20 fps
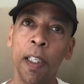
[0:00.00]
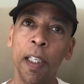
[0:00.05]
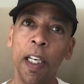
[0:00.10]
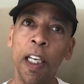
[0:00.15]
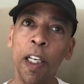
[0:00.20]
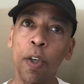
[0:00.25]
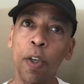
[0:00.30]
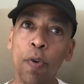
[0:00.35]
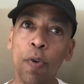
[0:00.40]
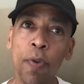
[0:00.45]

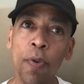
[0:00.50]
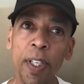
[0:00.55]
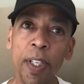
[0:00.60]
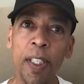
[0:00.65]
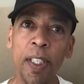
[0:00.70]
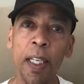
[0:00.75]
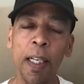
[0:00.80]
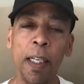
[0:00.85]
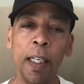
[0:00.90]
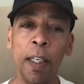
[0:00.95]

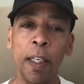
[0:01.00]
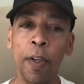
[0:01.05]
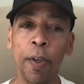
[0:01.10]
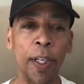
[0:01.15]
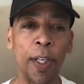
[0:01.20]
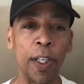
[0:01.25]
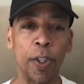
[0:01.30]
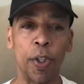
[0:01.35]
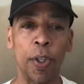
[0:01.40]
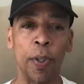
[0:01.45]
increasingly
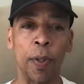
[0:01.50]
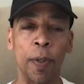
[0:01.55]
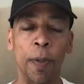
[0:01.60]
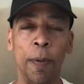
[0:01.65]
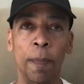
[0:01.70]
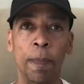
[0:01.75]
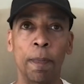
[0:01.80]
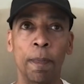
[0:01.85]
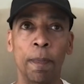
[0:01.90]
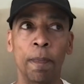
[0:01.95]
looking
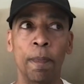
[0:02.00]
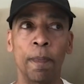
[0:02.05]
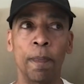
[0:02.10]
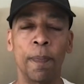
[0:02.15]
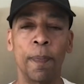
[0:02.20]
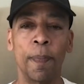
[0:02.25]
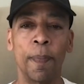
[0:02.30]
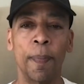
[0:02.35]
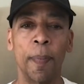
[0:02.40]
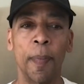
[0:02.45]
to
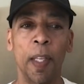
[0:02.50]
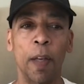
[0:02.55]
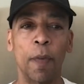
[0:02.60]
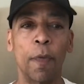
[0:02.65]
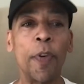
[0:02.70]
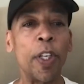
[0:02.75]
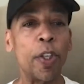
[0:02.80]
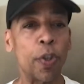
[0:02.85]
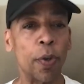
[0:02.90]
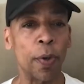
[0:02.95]

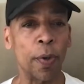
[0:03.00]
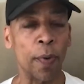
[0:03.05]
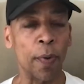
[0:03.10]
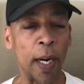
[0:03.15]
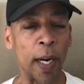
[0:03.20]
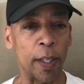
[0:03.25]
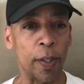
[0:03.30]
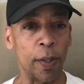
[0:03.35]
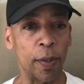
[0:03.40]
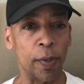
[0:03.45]
feature
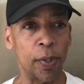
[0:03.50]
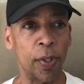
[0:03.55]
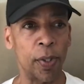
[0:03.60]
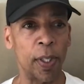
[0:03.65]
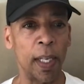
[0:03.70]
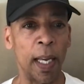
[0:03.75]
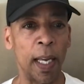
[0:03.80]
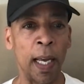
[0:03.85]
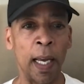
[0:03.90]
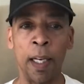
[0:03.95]
directors
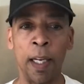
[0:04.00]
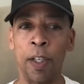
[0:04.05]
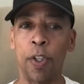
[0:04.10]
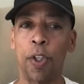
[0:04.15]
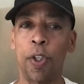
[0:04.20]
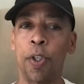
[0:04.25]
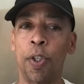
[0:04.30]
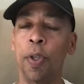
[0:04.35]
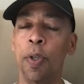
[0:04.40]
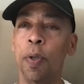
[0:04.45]
and
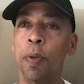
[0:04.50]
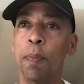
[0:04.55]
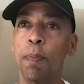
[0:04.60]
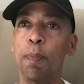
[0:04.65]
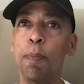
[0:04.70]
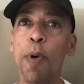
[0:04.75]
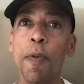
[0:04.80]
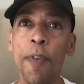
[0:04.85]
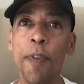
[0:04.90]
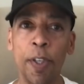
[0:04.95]
to
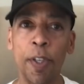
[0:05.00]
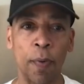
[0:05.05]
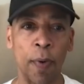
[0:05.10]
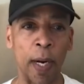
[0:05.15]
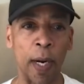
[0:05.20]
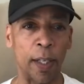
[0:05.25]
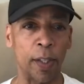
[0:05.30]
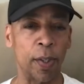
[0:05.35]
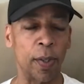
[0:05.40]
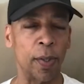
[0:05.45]
movie
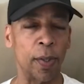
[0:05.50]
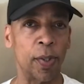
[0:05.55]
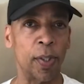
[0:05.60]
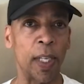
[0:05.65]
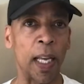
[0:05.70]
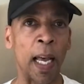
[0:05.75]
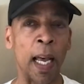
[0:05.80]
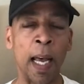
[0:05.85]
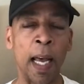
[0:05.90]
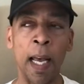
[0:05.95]

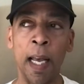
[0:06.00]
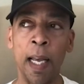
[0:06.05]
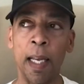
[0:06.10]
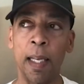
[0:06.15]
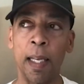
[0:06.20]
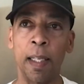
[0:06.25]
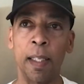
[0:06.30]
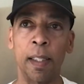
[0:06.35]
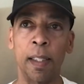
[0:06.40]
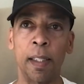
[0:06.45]
directors
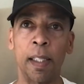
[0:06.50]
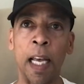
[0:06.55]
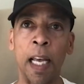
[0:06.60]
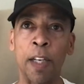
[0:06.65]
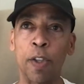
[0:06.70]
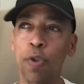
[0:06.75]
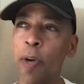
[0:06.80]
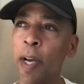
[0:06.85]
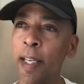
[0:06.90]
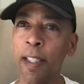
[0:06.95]
as
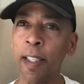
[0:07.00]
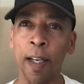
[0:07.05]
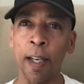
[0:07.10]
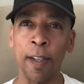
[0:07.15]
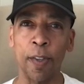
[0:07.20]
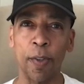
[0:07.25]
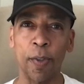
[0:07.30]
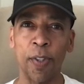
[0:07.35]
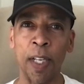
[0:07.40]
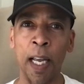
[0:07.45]
and trying to
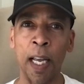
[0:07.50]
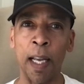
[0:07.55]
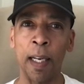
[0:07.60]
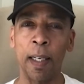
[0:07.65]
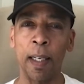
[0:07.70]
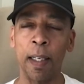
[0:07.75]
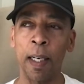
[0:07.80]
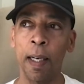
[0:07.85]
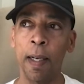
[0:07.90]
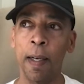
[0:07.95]

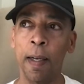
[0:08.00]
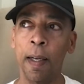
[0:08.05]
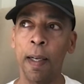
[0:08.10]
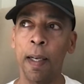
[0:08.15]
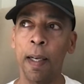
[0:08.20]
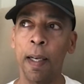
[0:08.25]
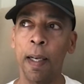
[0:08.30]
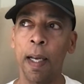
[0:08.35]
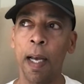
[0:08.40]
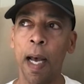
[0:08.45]
understand
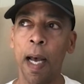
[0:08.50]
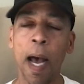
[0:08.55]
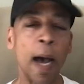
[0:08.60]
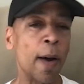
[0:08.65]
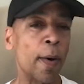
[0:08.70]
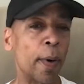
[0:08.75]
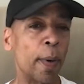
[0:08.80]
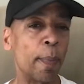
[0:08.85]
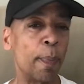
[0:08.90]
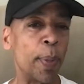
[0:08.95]

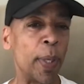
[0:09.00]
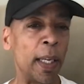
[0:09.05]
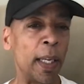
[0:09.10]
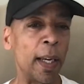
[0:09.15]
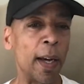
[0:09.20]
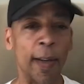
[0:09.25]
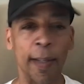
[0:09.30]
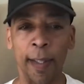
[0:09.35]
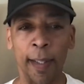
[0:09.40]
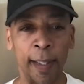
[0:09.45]
how to
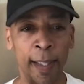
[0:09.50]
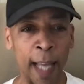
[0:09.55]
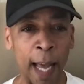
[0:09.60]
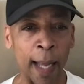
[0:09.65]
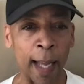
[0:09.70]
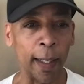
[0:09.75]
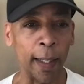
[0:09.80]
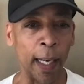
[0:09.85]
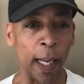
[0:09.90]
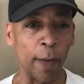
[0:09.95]
be on
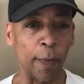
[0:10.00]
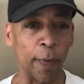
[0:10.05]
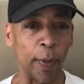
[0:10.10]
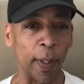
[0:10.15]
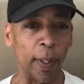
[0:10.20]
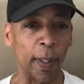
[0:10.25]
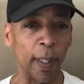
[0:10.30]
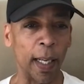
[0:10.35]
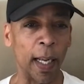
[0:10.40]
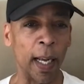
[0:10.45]
that
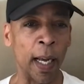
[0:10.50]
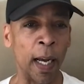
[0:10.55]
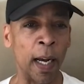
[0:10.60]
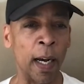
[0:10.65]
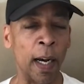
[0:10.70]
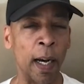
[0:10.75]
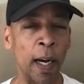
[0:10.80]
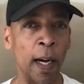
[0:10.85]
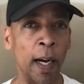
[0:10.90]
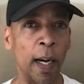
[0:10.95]
level,
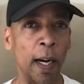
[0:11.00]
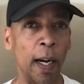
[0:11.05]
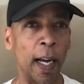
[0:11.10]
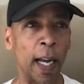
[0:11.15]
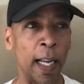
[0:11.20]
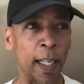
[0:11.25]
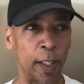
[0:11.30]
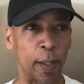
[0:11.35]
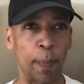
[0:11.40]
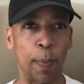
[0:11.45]
Uh,
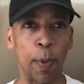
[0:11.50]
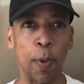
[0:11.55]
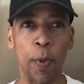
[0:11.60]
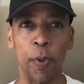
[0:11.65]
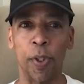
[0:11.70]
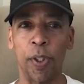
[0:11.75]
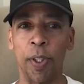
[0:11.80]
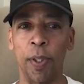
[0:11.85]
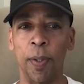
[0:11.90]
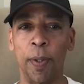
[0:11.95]
as
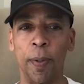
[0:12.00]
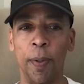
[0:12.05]
opposed to